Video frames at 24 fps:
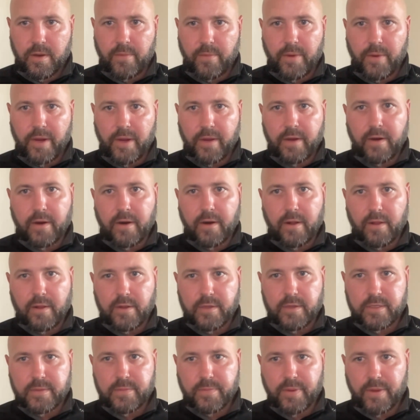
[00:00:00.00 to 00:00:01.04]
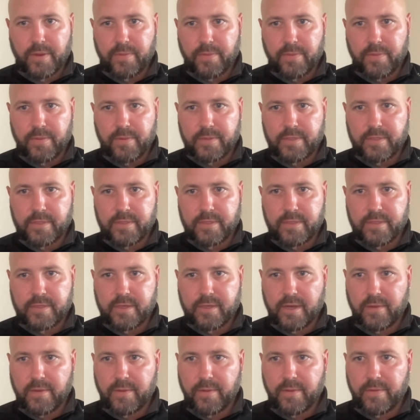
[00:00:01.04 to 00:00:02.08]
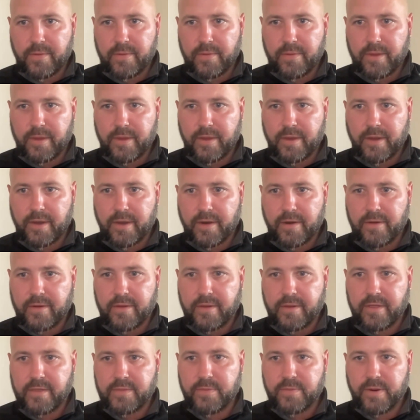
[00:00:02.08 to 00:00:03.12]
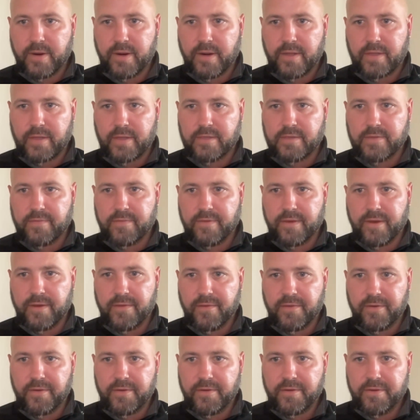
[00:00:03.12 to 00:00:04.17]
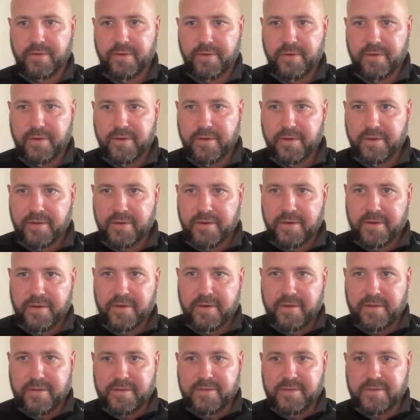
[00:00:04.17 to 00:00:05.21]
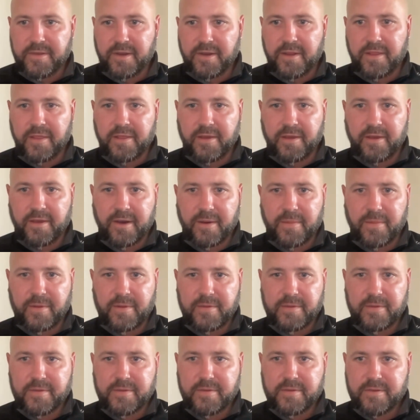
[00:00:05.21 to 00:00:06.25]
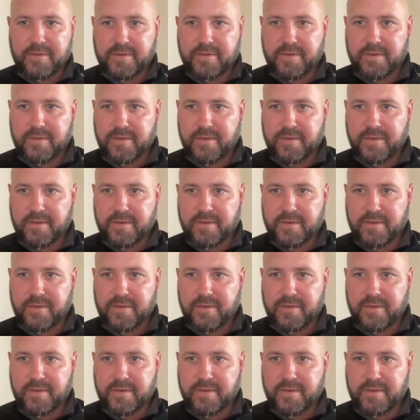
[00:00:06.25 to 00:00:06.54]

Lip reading: I might call on some people and tell me what they got out of today's practice if they haven't said it in the comments.